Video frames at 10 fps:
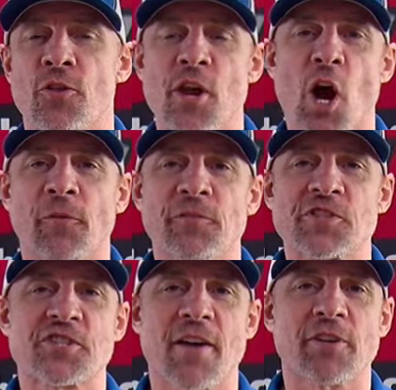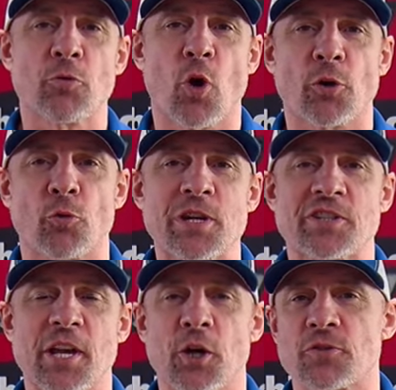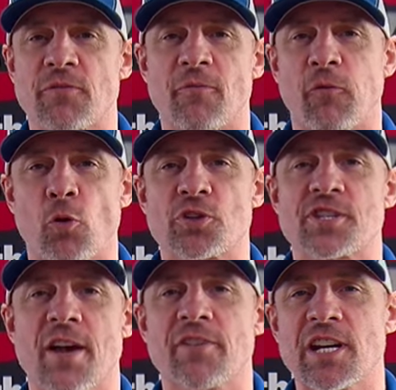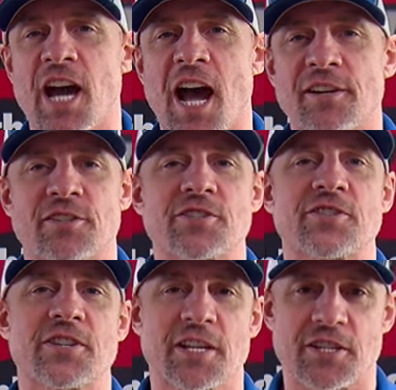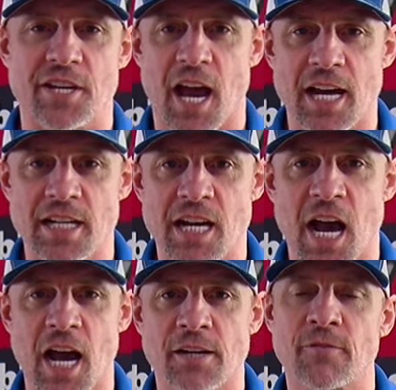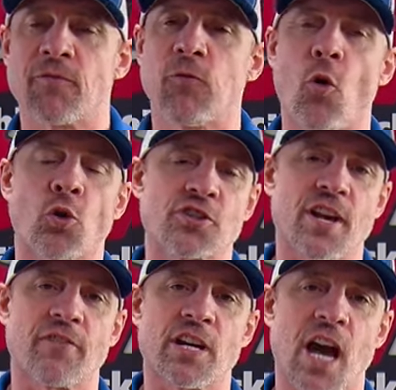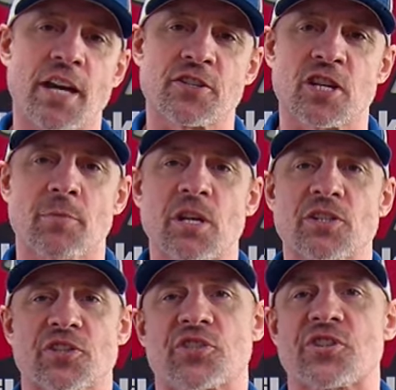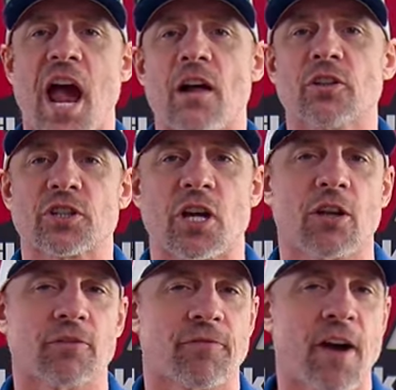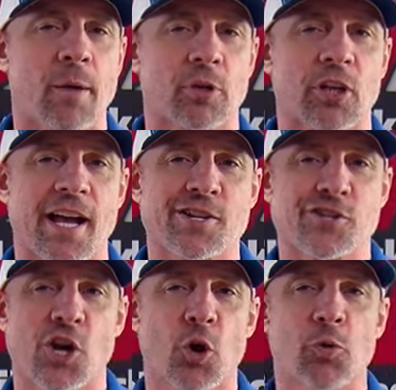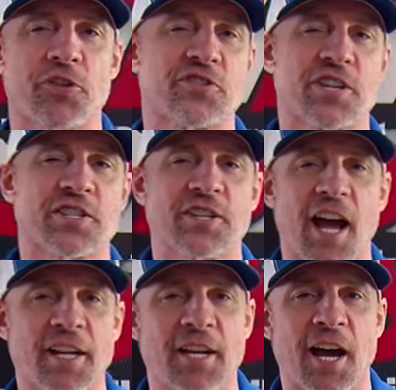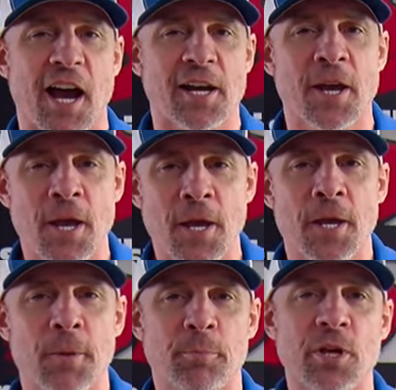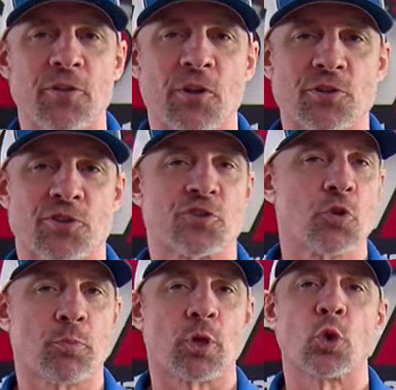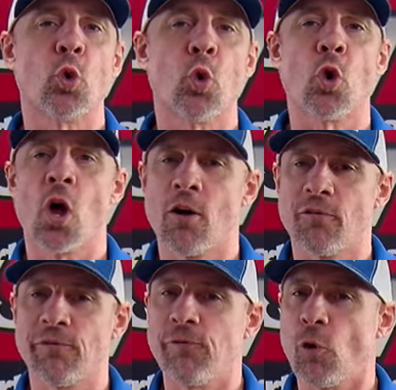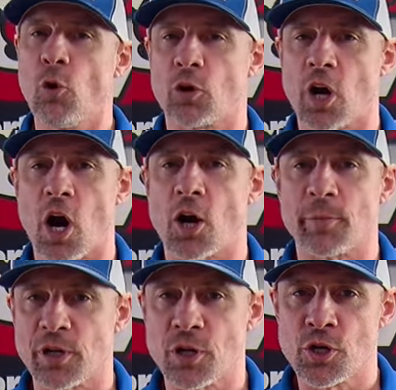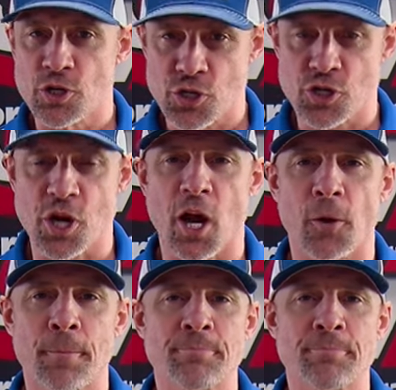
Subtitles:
The RPHA 71 retails from $479 to $699. $479 is going to be a solid color fiberglass shell, with the $699 being their super cool full carbon shell.